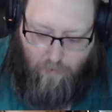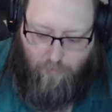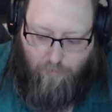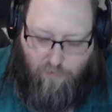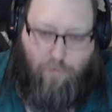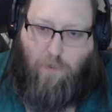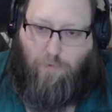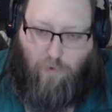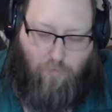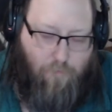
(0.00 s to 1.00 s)
for the most
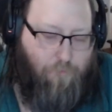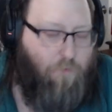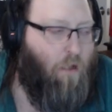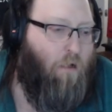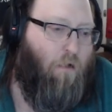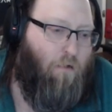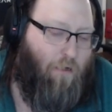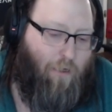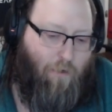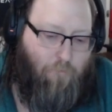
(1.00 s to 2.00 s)
part.
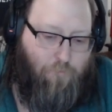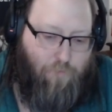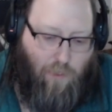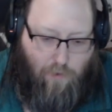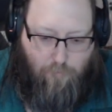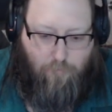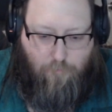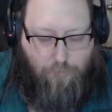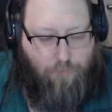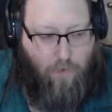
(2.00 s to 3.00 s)
So,
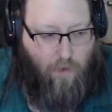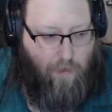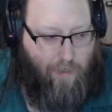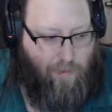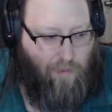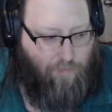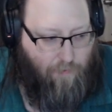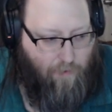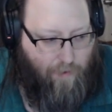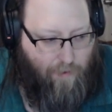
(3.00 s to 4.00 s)
as
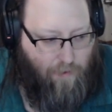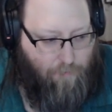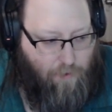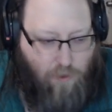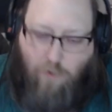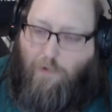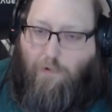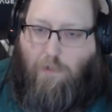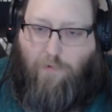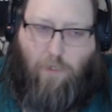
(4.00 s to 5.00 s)
far as what you should do
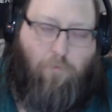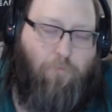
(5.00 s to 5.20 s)
after this video,